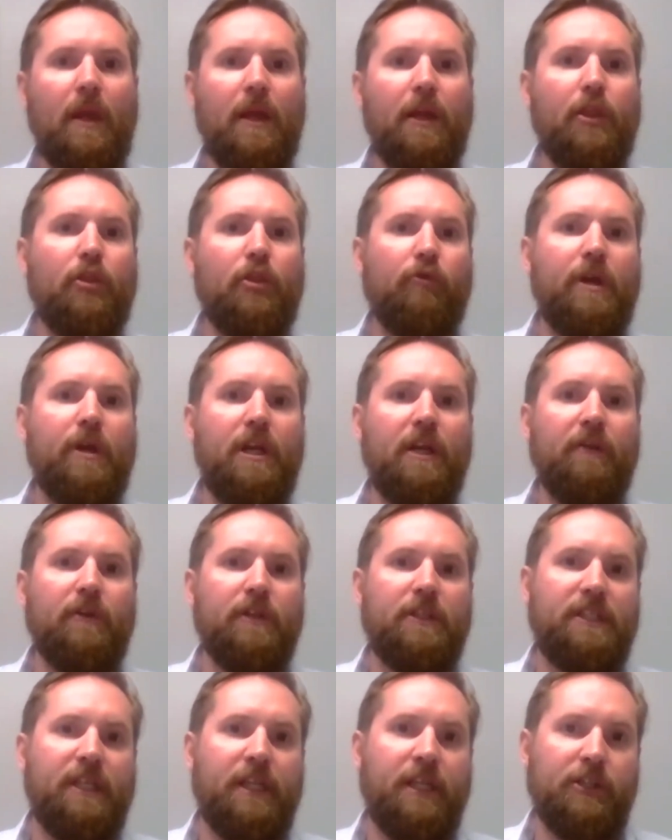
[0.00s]
in 3
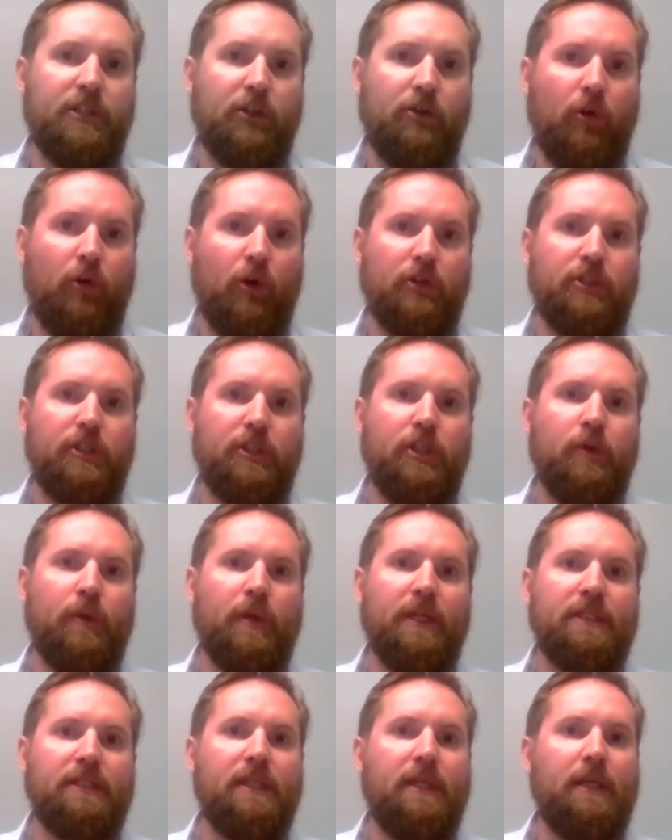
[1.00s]
different cities across the
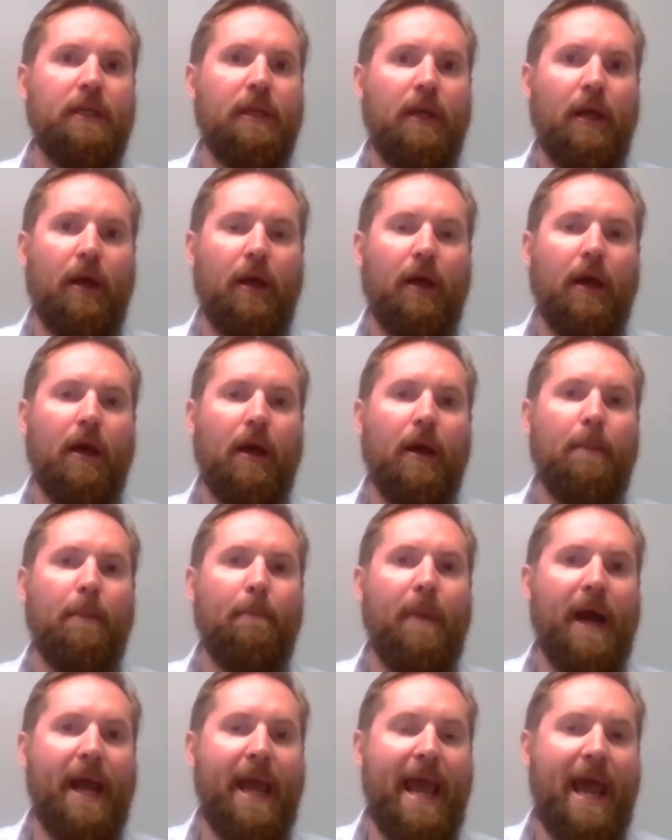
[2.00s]
US,
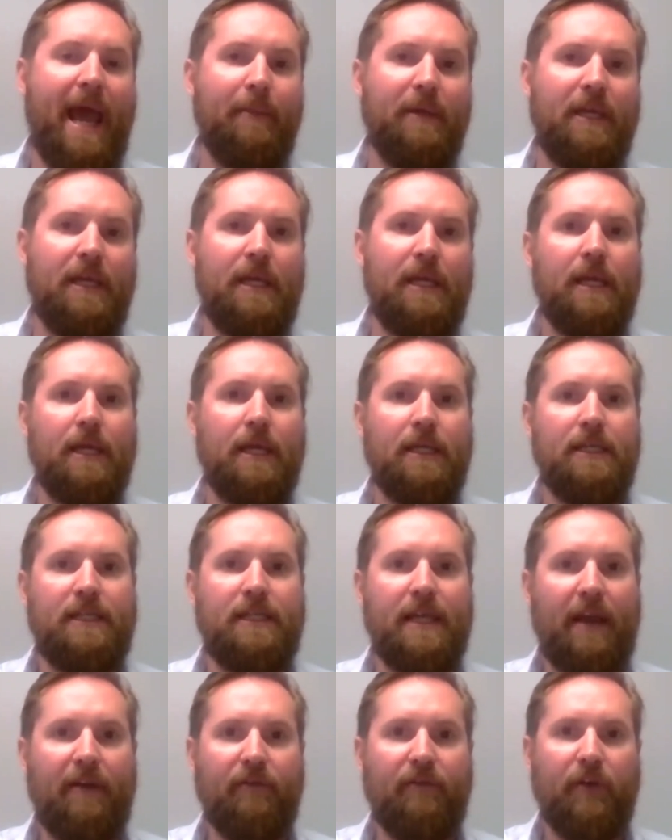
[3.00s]
Miami,
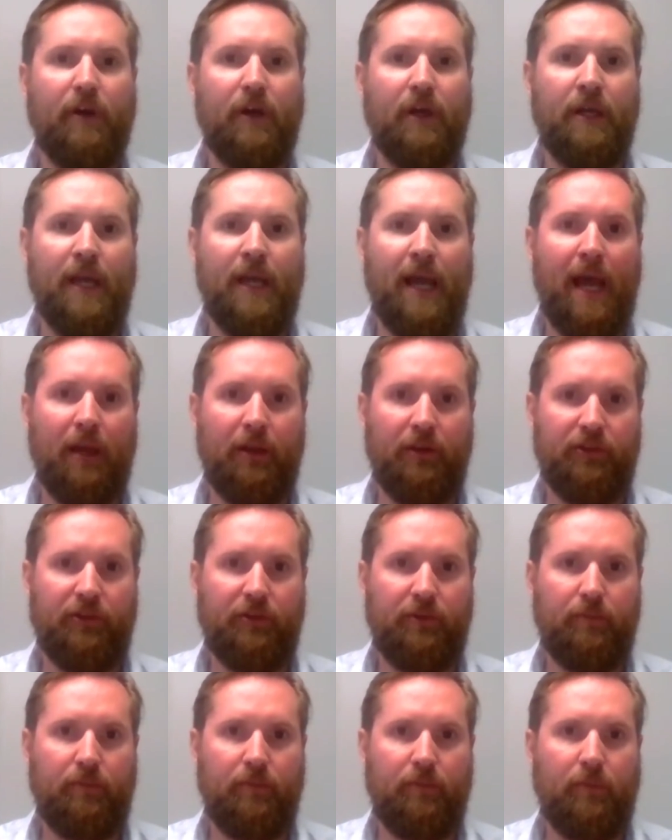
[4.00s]
Denver, and
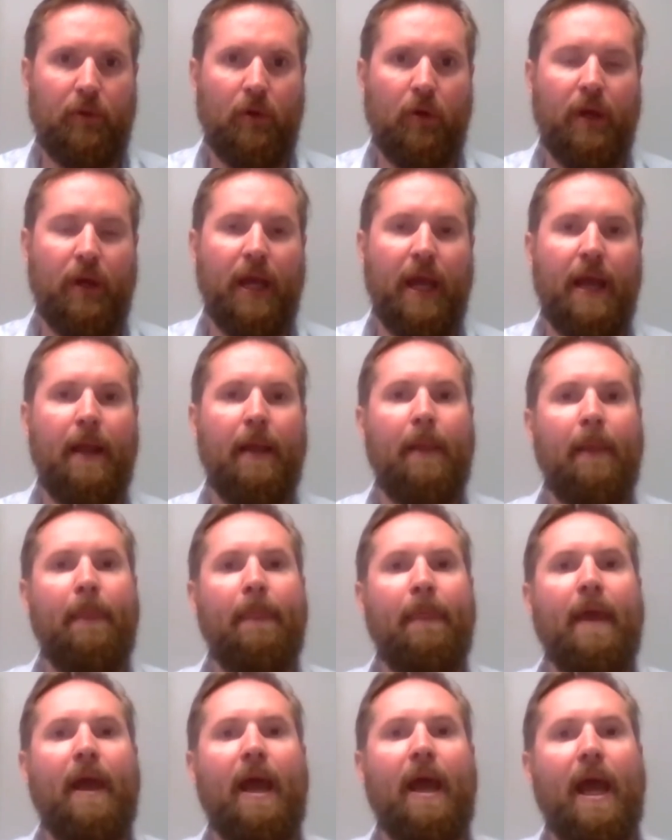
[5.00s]
Dallas, okay?
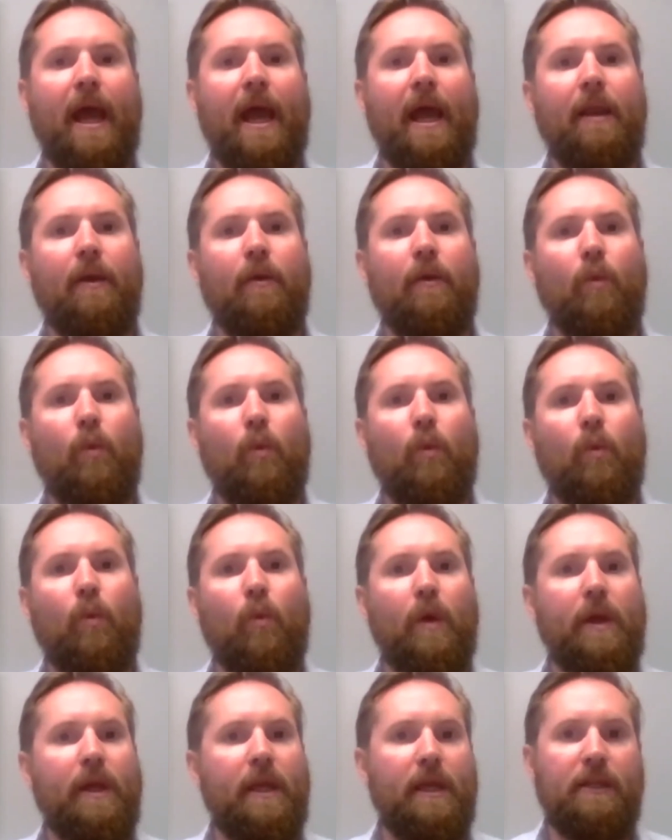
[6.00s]
And
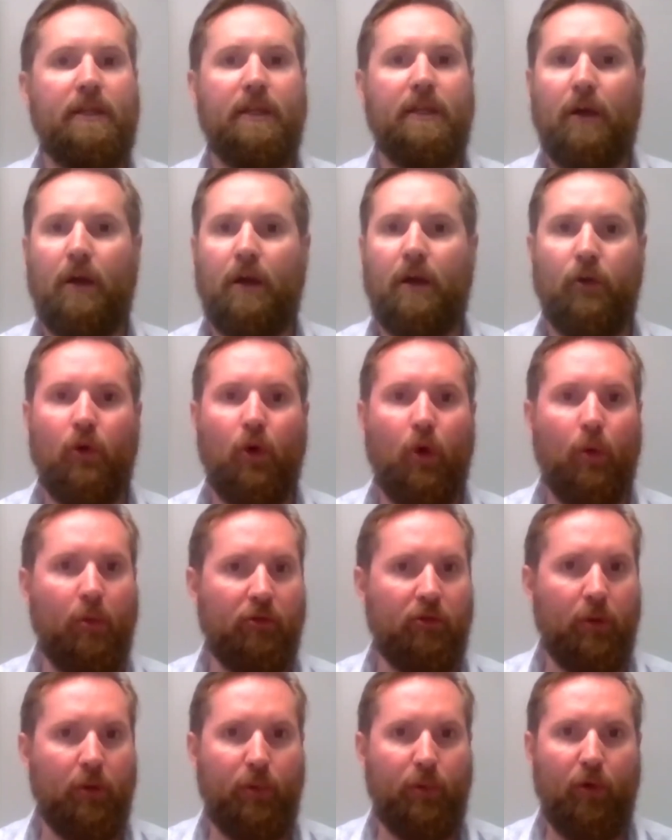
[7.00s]
we did our
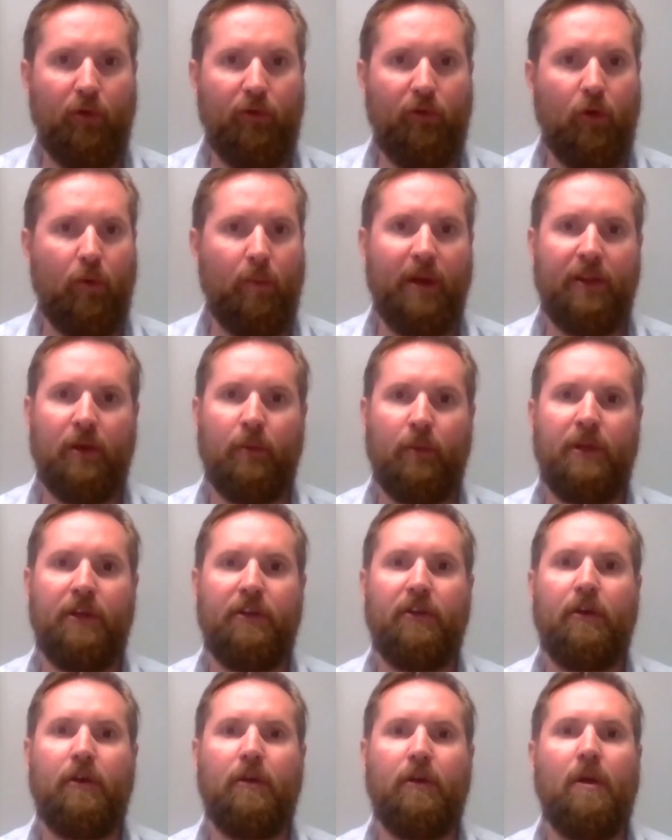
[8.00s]
normal report format that we
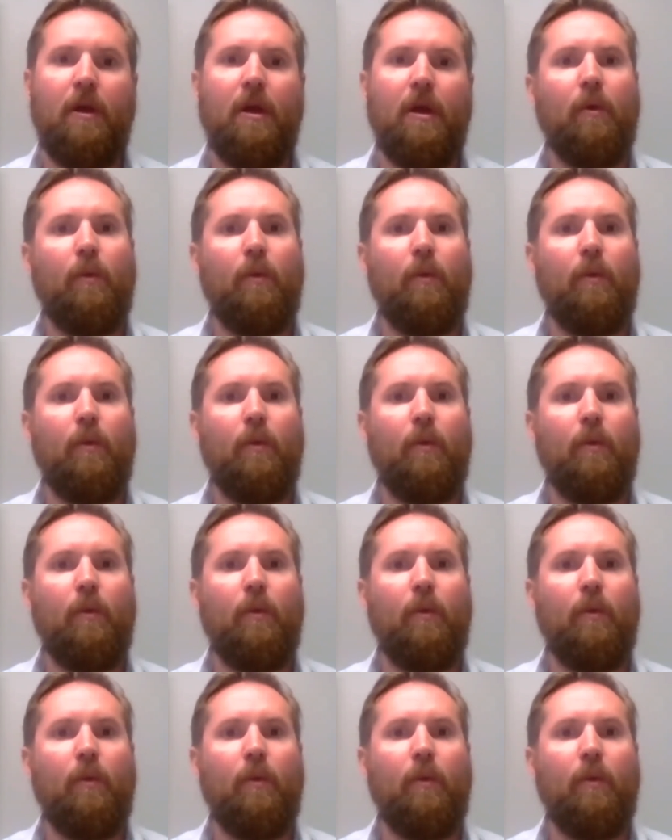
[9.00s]
do.